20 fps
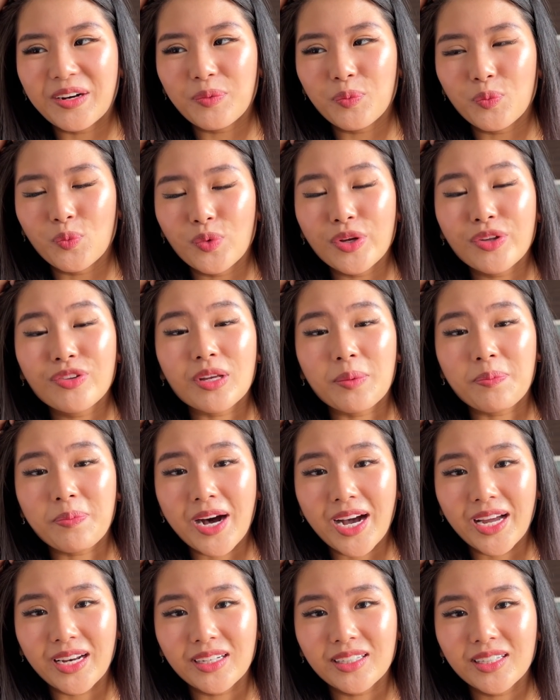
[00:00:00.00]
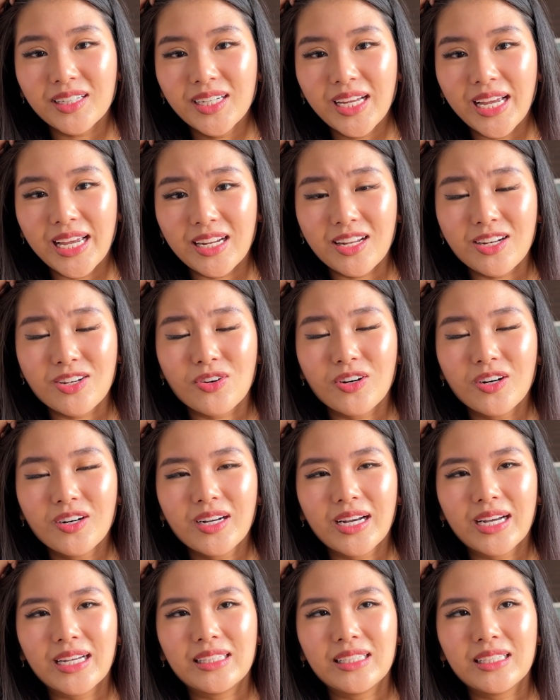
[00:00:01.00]
with a partner and a dog,
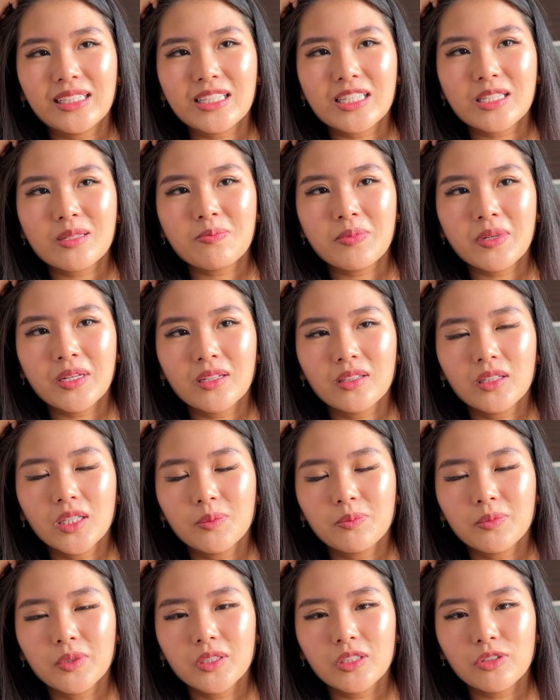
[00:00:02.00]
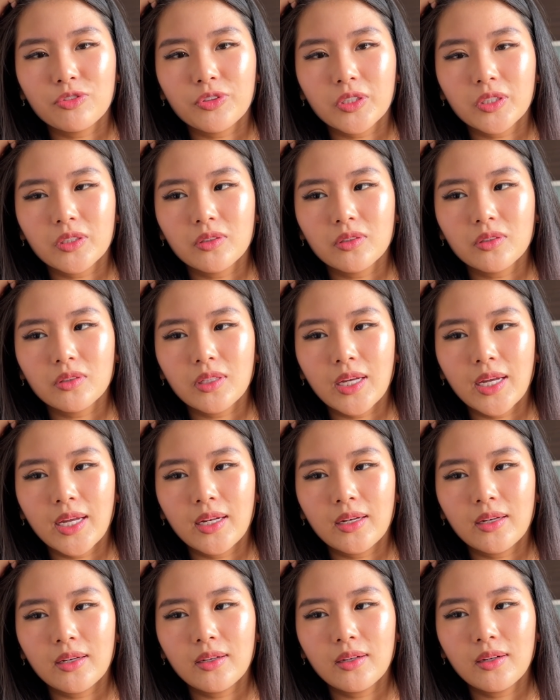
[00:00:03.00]
I think it's been a lot more difficult
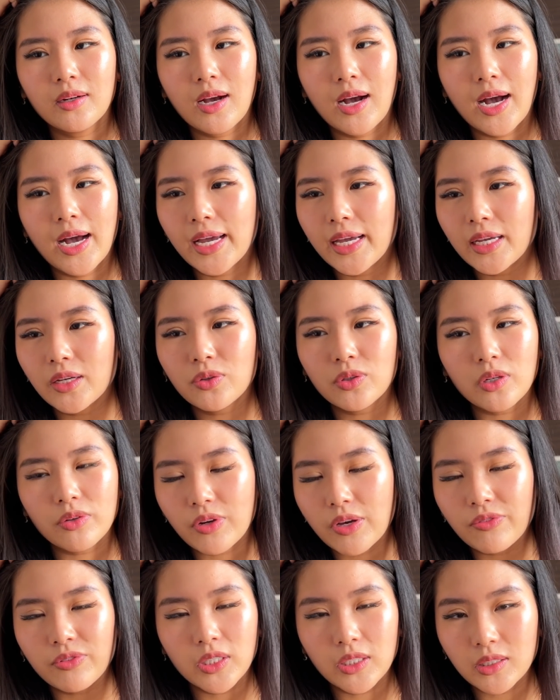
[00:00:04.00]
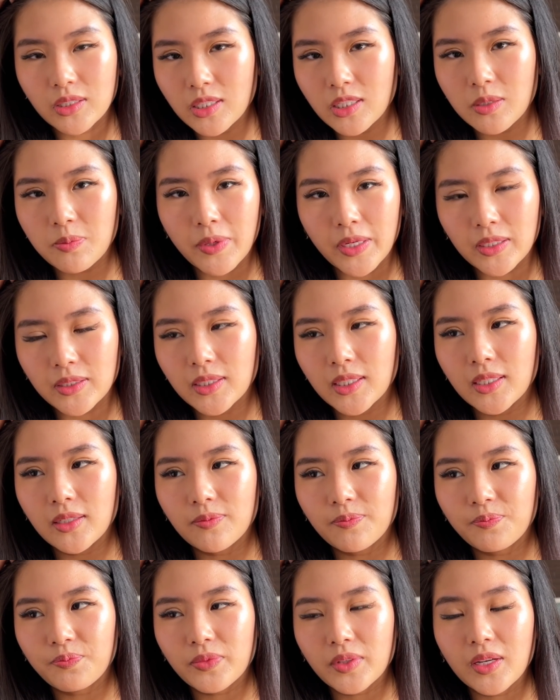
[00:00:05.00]
than I could have ever anticipated.
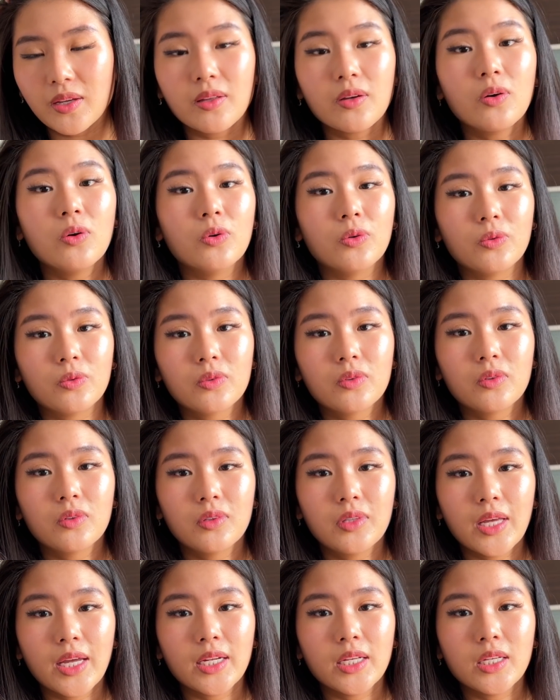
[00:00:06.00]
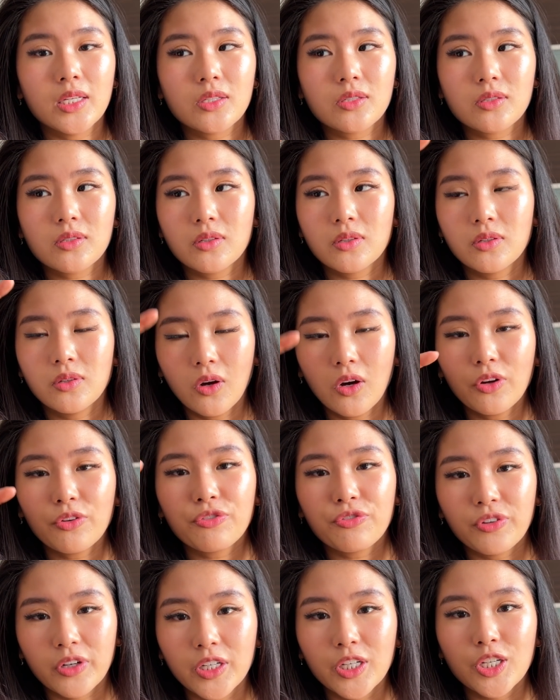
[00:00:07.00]
Oh, that is not
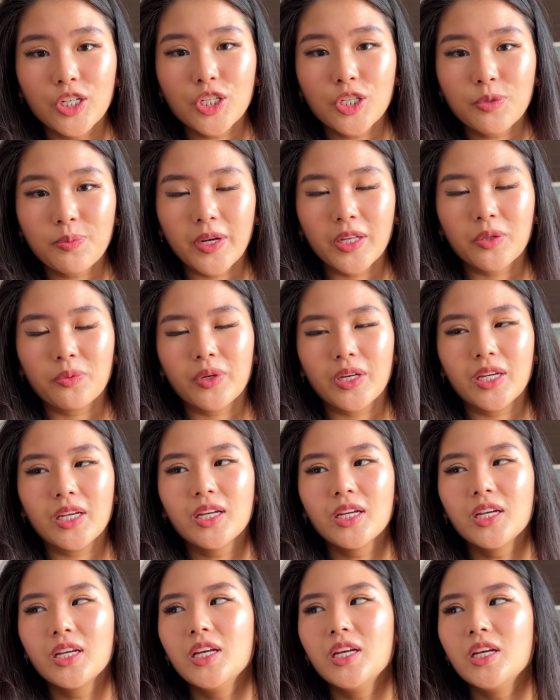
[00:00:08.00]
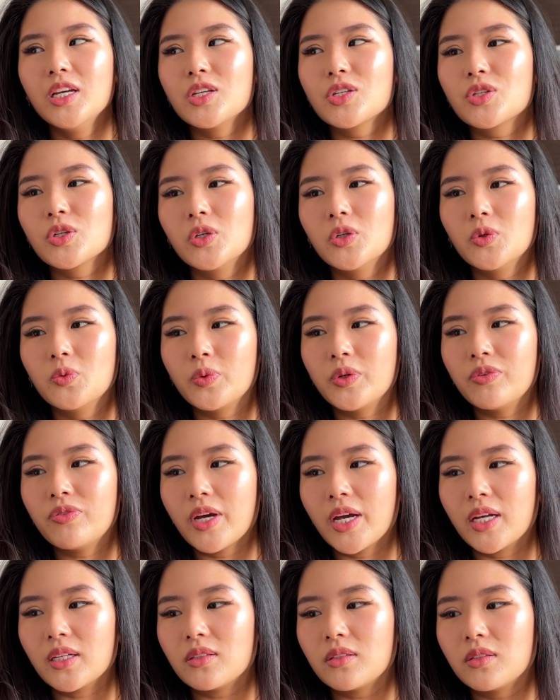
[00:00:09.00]
furnished, by the way. So we've
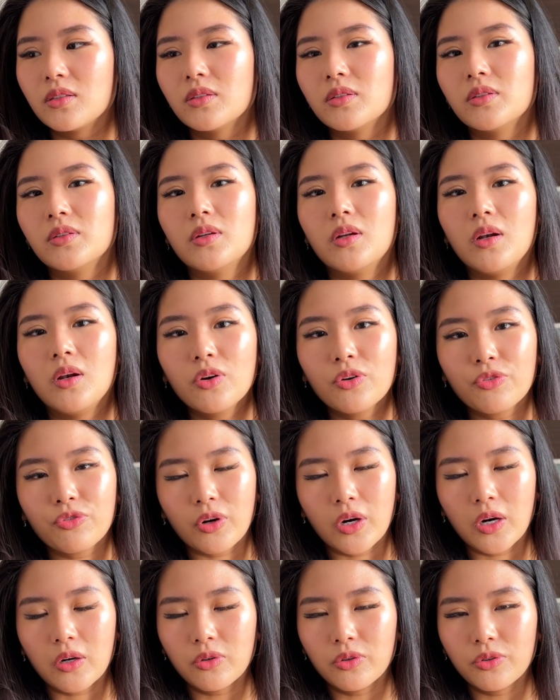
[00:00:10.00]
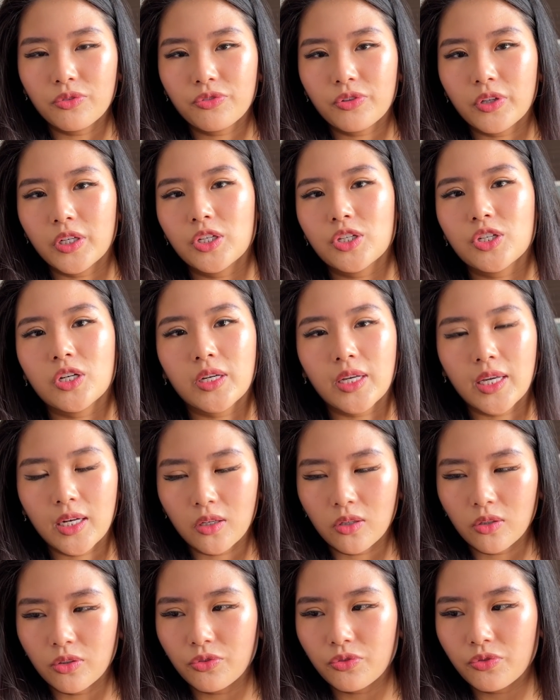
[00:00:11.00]
had to look for our own furniture, get
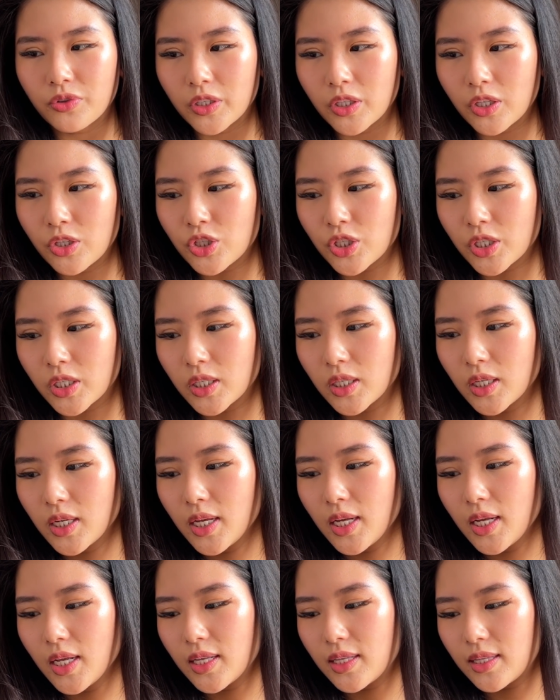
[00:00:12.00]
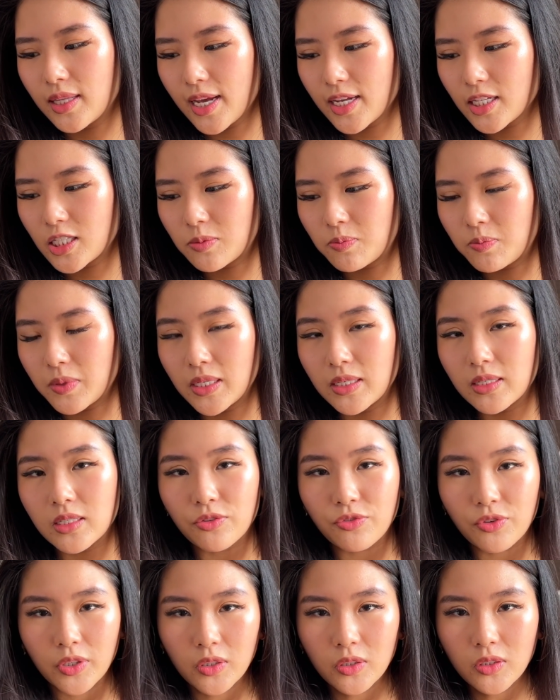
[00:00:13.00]
our own furniture. That's been
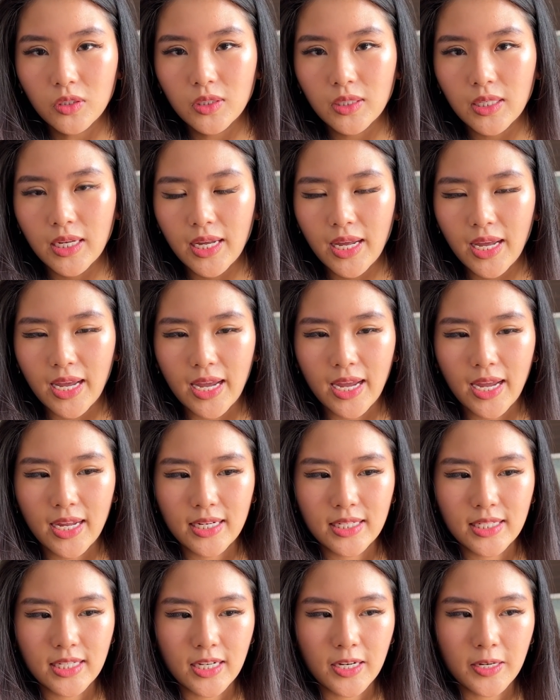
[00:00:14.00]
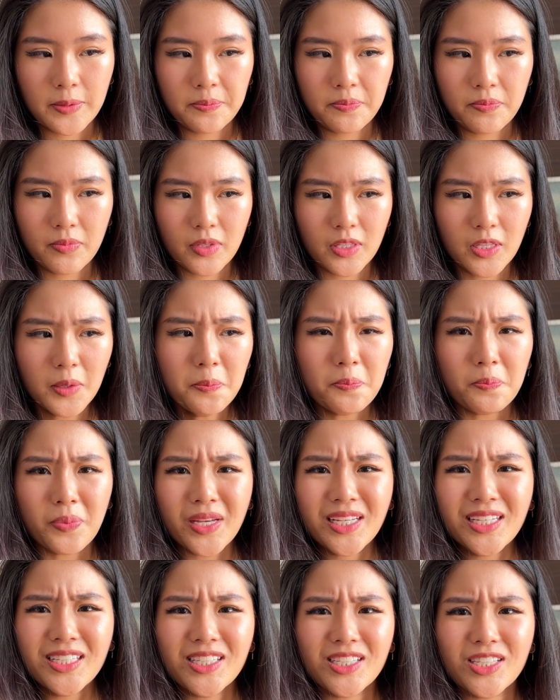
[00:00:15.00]
difficult. And the
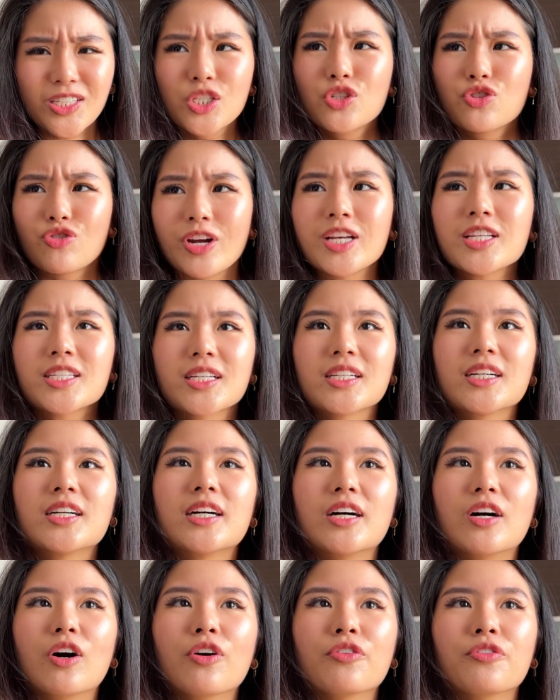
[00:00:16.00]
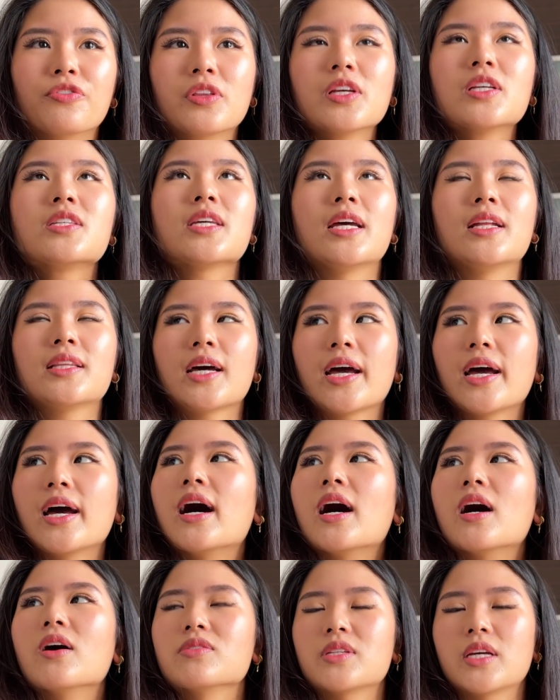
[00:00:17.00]
biggest stressor of this entire
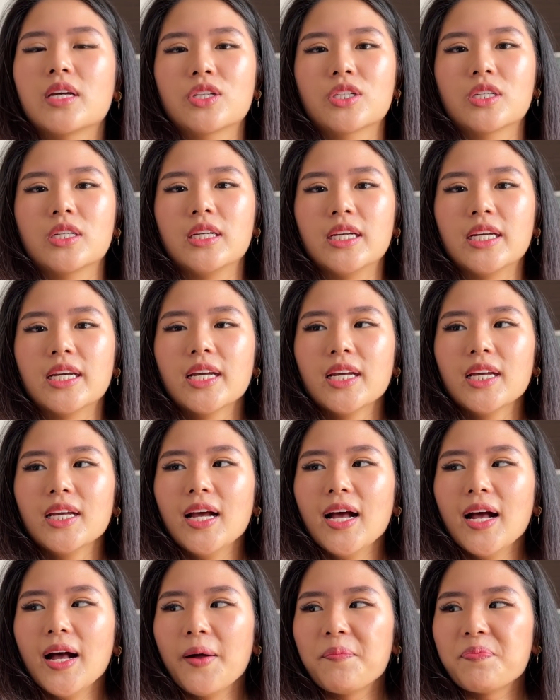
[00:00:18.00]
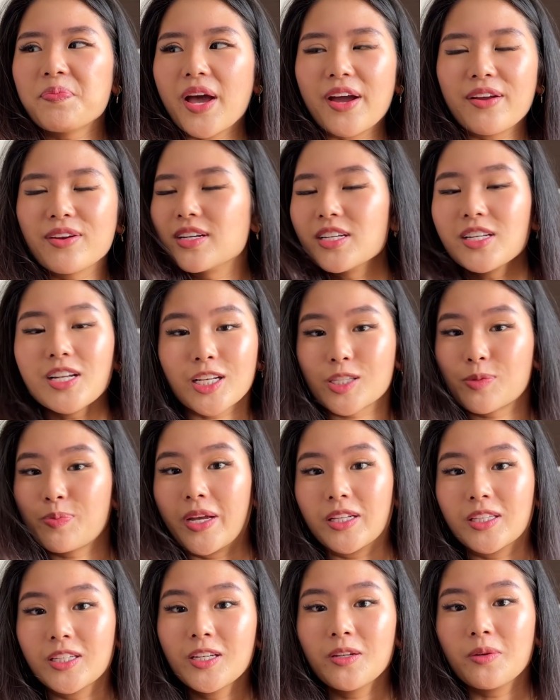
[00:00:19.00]
house, actually, I didn't
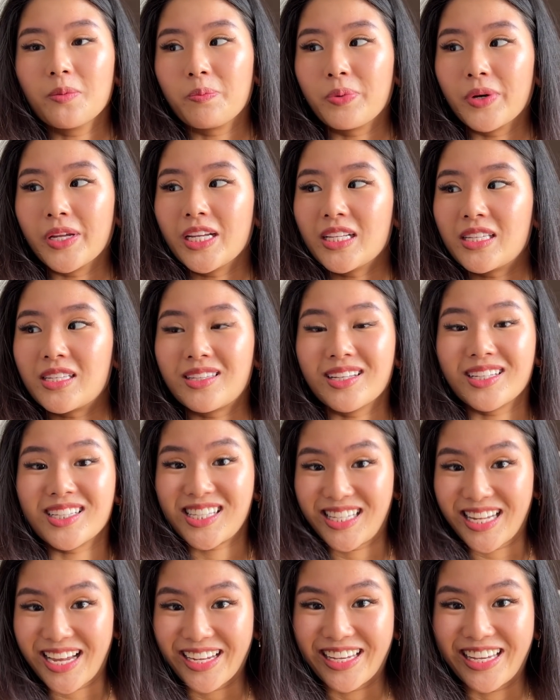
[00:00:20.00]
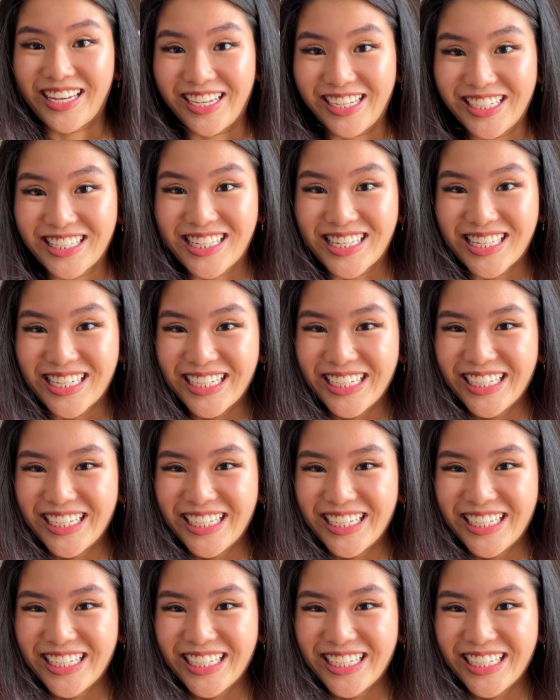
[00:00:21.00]
expect it, but it's the staircase.